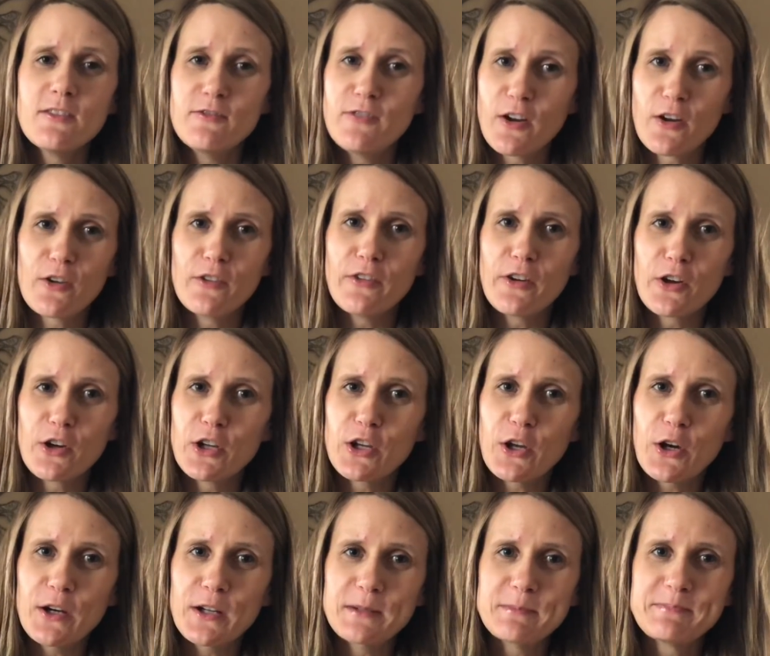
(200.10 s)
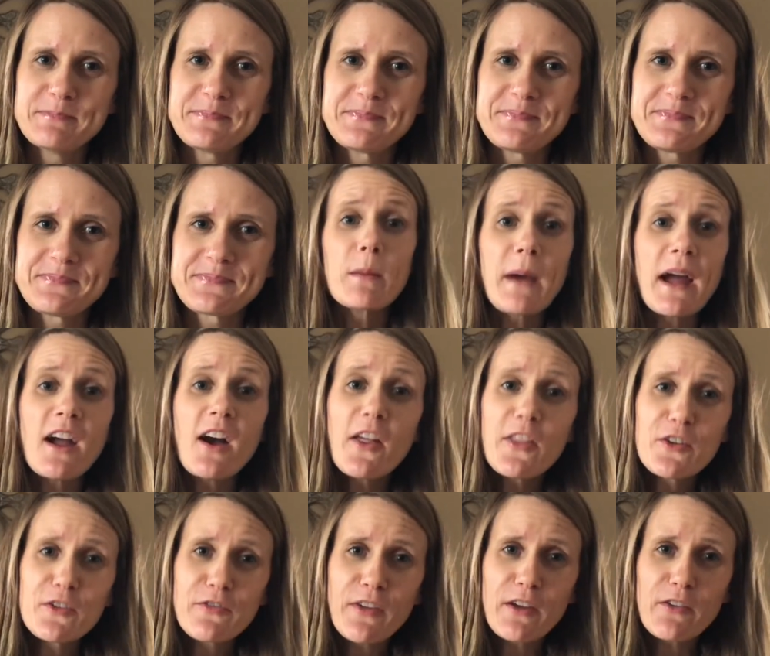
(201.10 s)
Very, very good. One of my
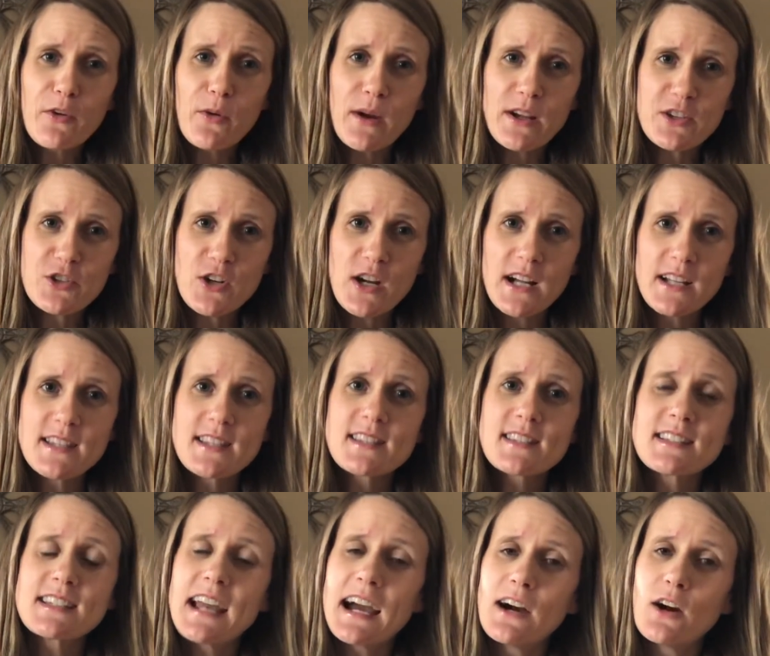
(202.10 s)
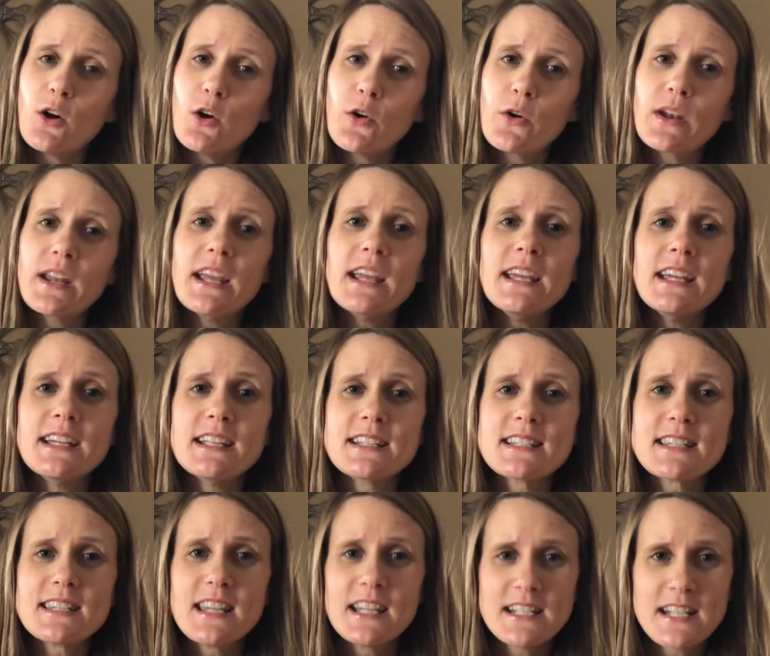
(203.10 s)
other favorite restaurants down
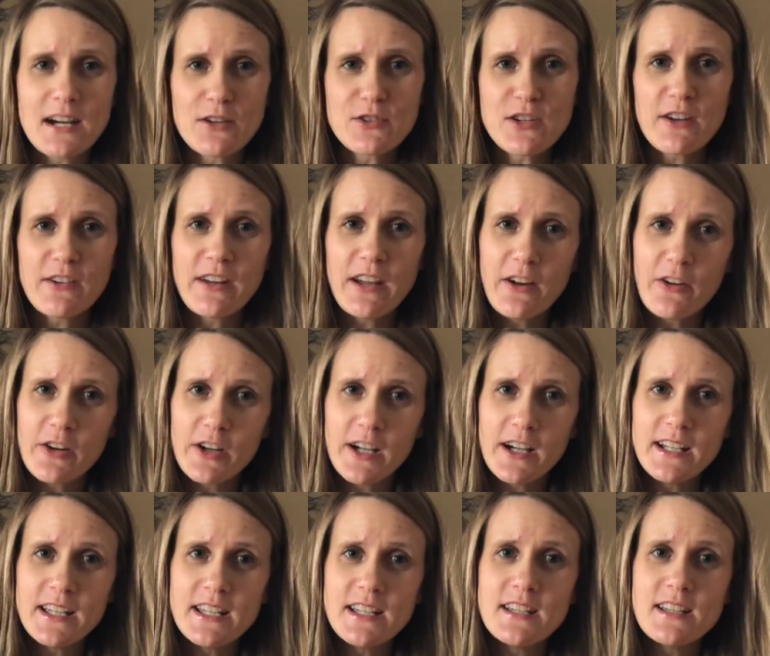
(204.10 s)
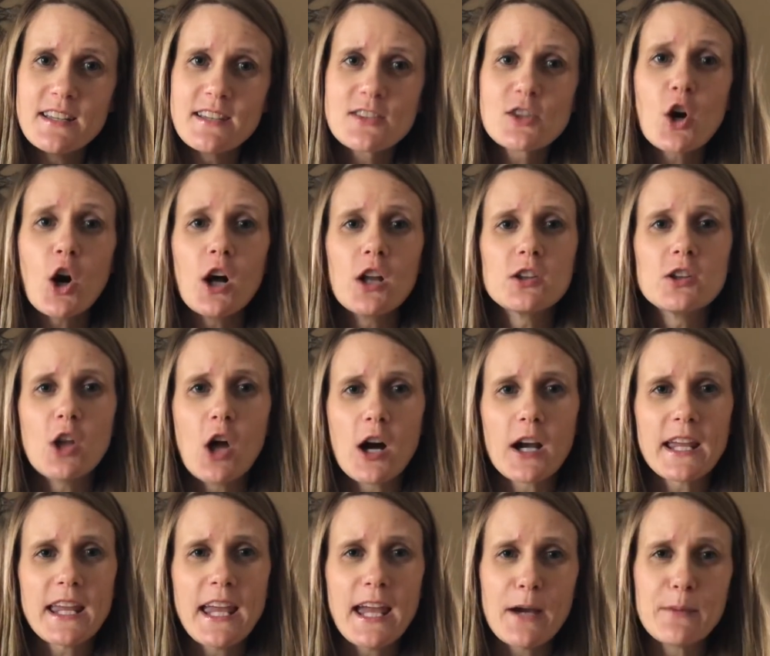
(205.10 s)
in the downtown area is called
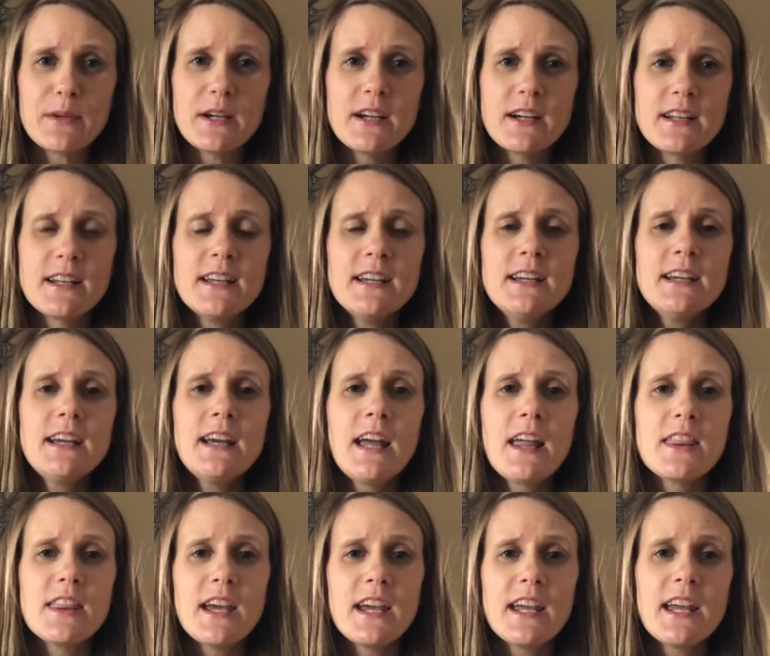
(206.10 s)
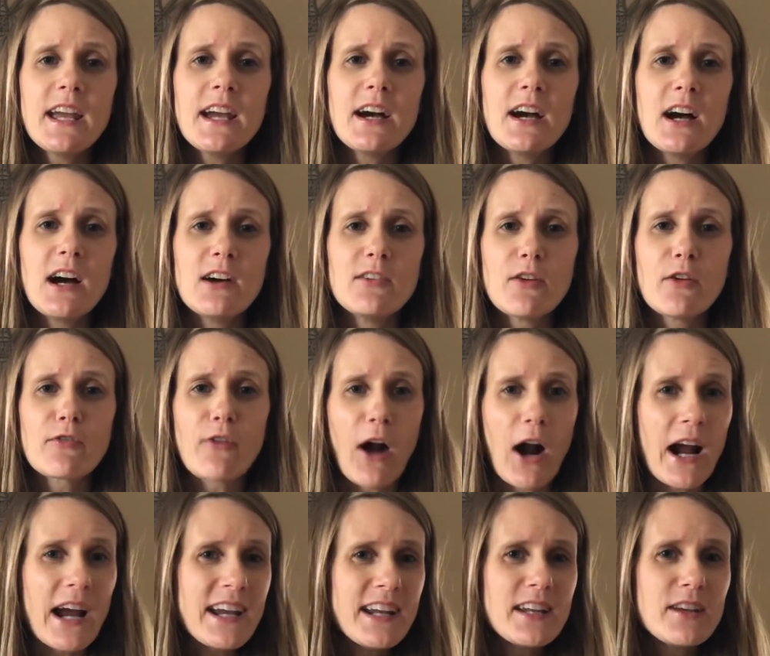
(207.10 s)
Log Cabin. They have a
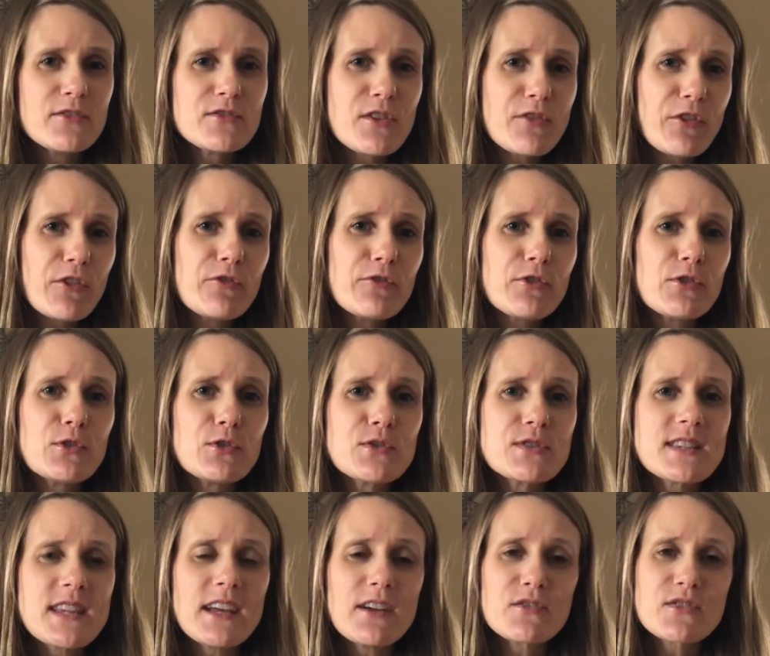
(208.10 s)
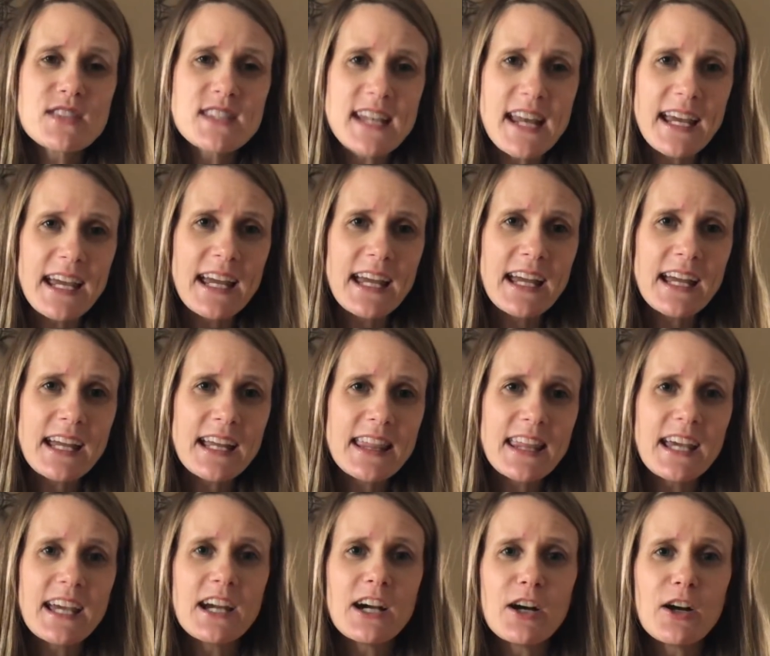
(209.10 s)
variety of different foods. They have steak,
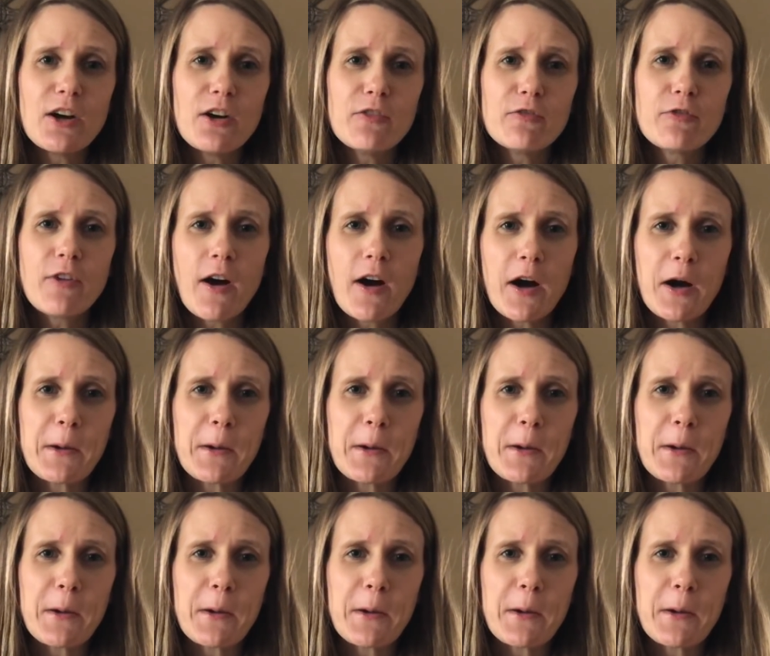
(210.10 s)
they have